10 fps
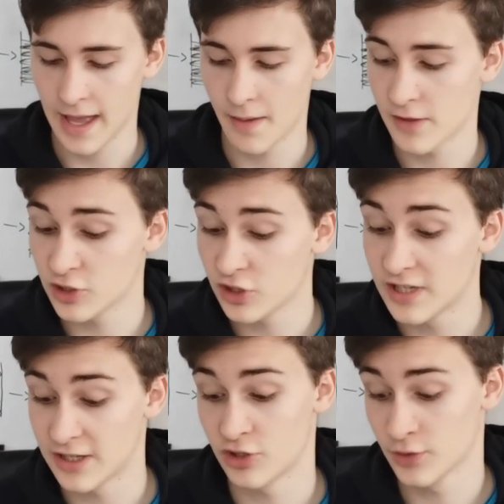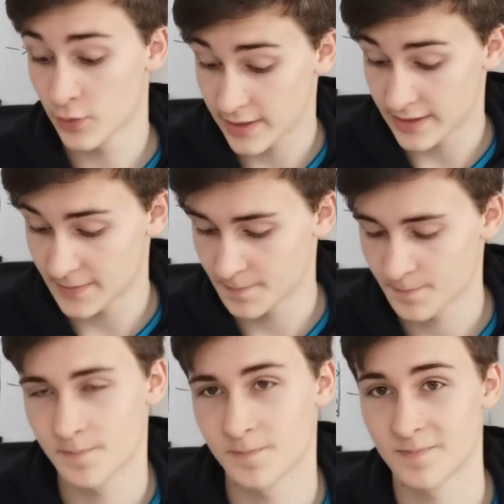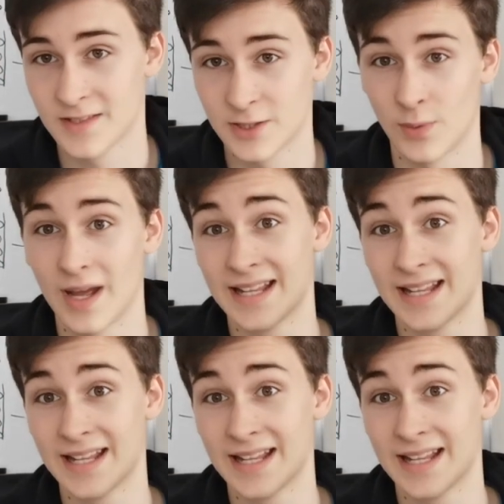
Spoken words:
And then you do tissues and organs. So